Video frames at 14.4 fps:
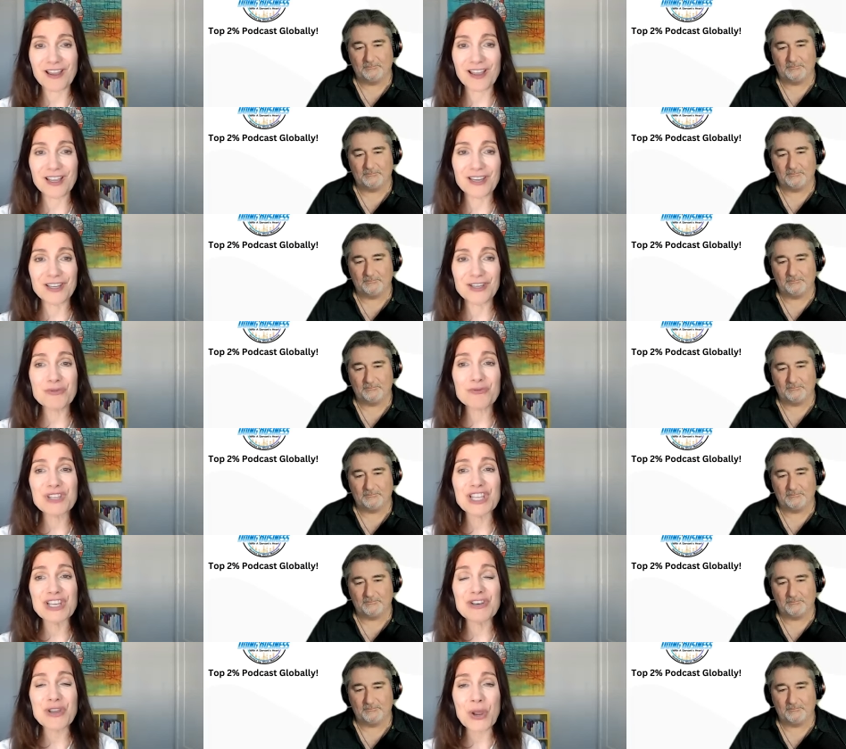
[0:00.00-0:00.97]
Speaker 1: I, I don't
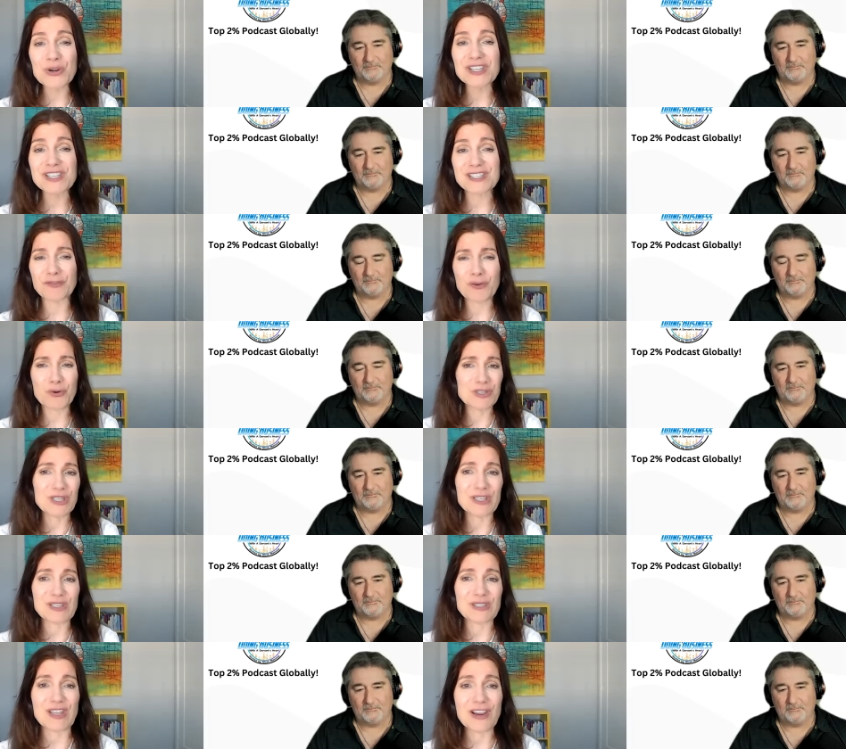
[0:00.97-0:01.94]
really notice it. Of
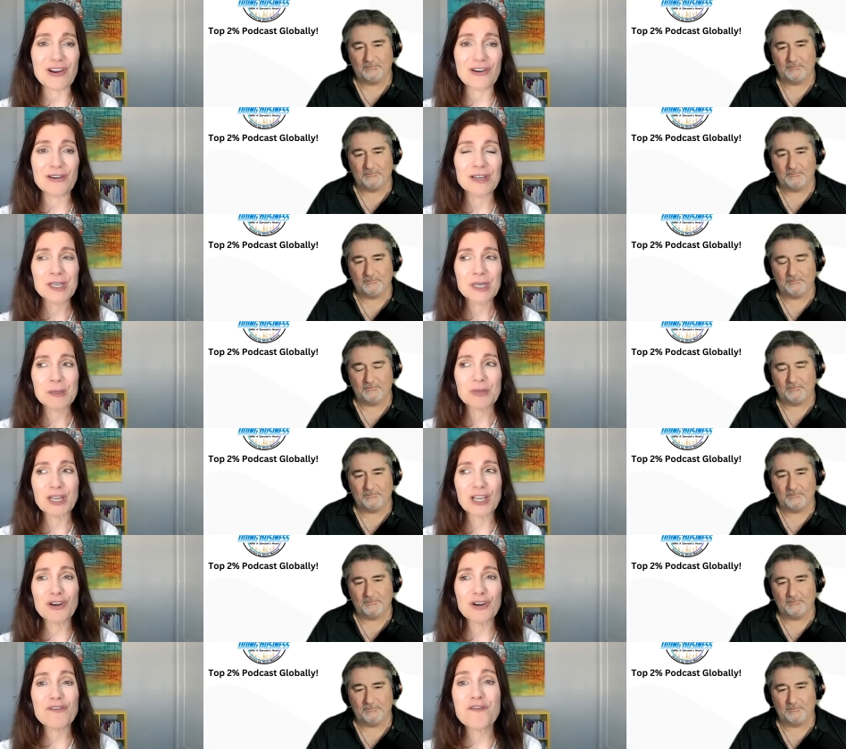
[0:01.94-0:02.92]
course it's there,
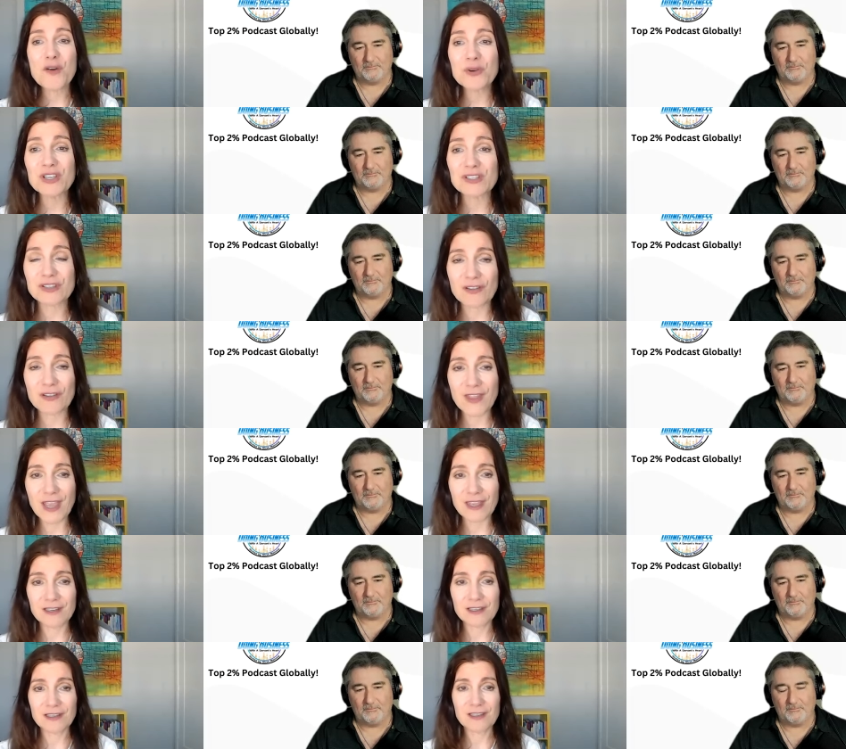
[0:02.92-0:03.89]
but I don't focus on
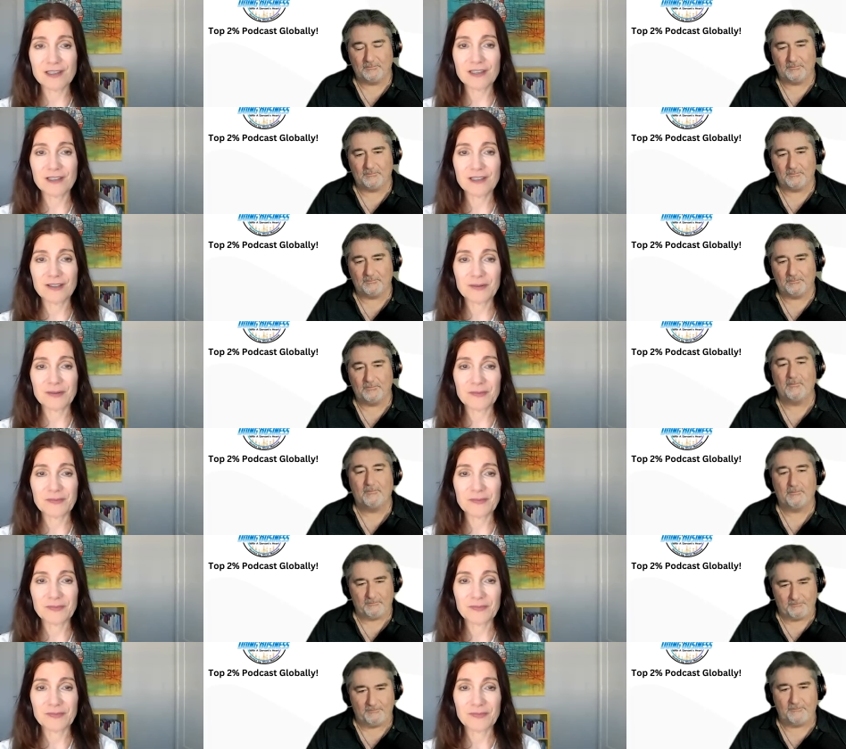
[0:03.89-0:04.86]
that.
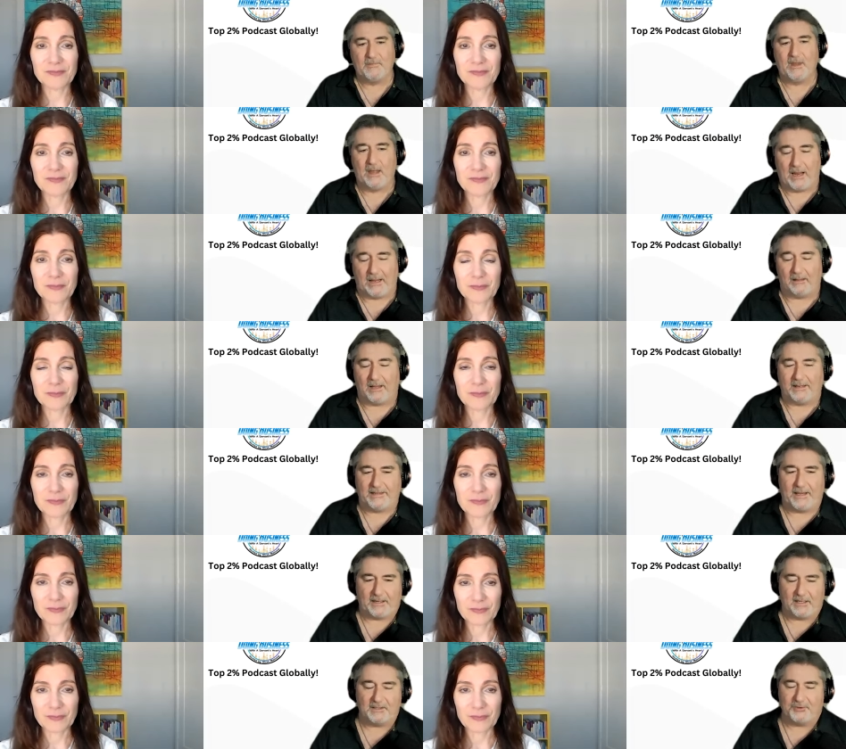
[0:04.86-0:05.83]
Speaker 2: I like
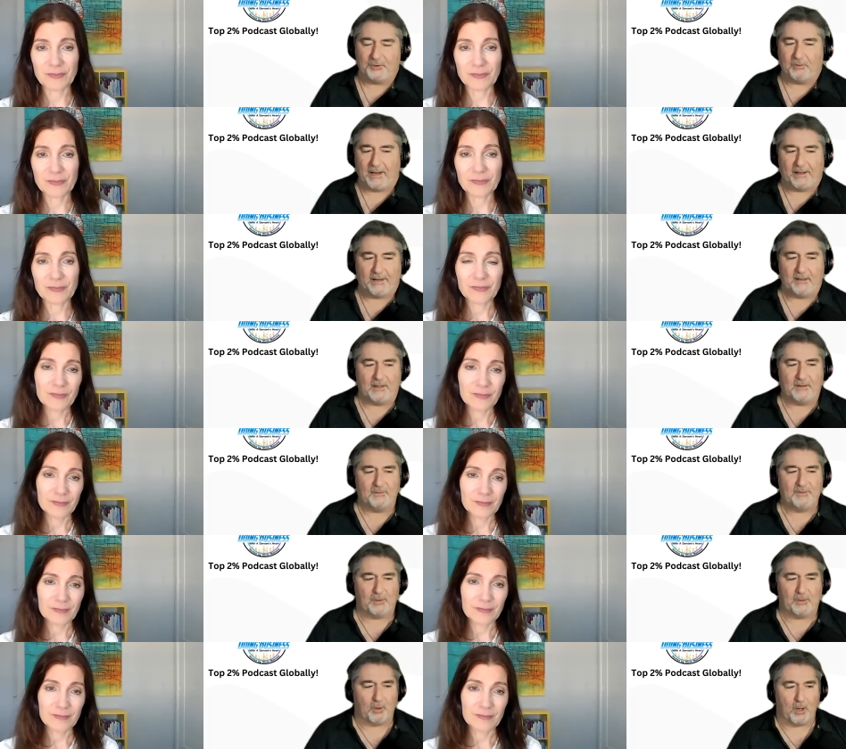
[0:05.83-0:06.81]
that because you're right. It, it
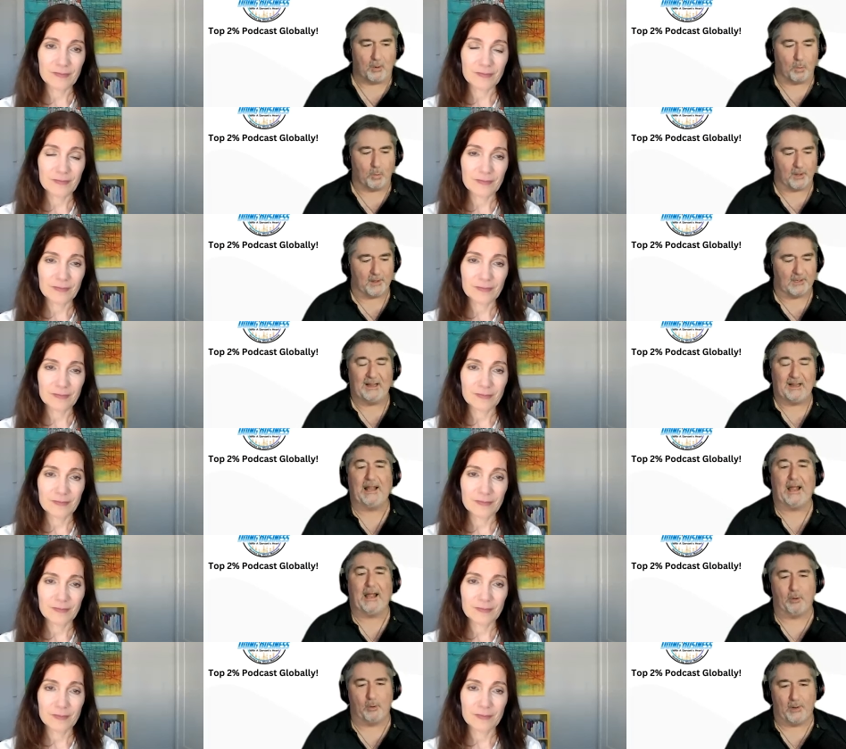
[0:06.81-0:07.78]
was the wrong word. The
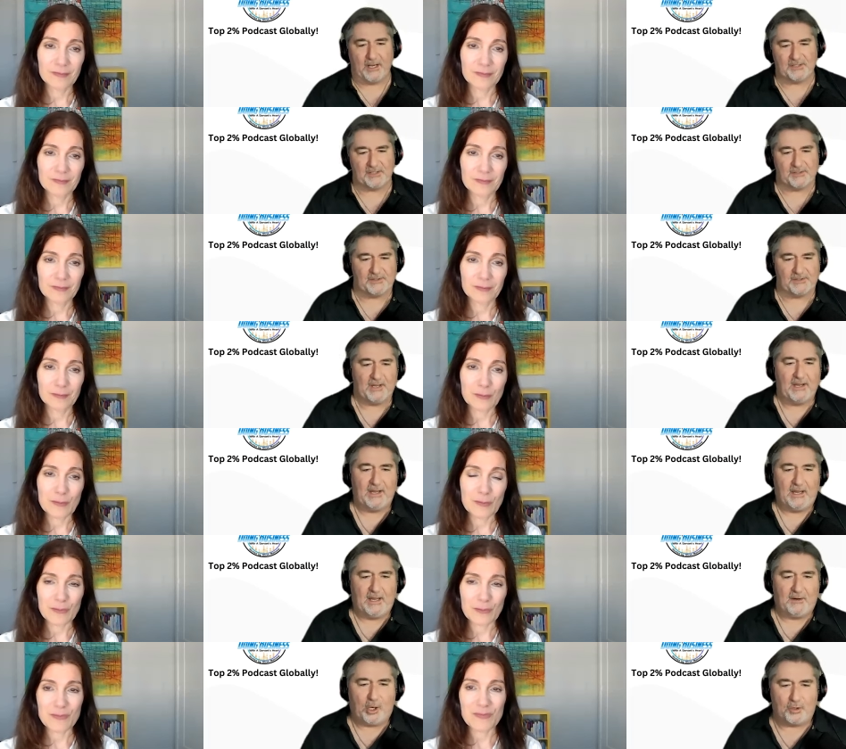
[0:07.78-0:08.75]
collaborations
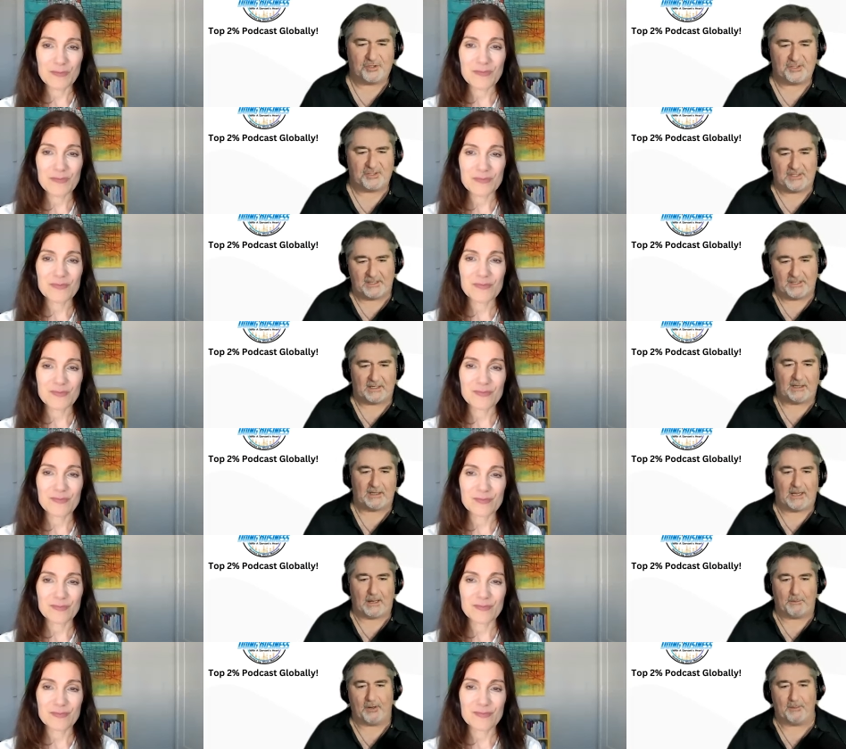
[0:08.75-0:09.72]
coaches need to
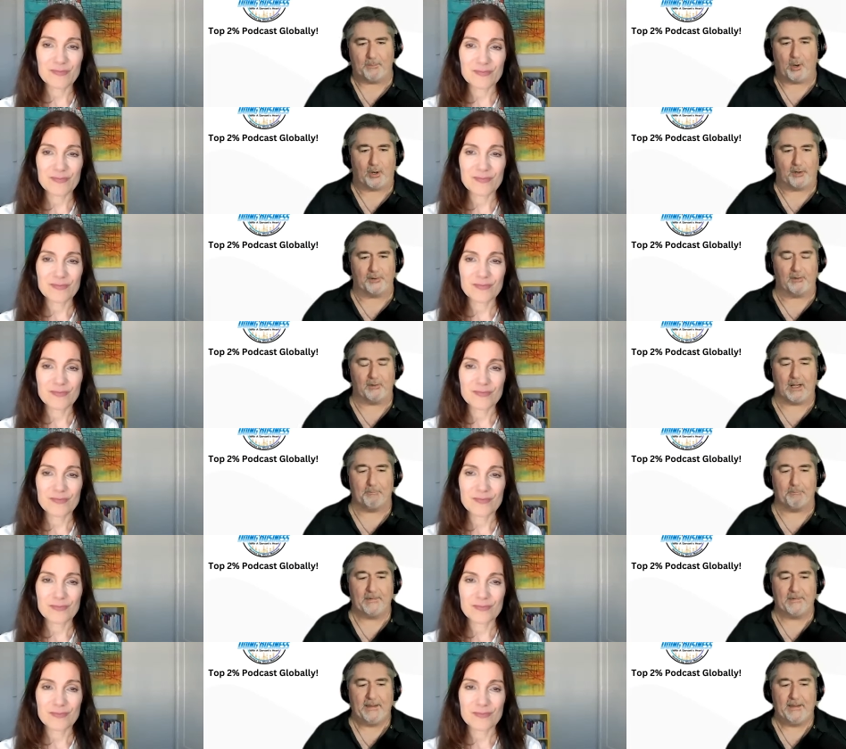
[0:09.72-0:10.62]
collaborate, partner up.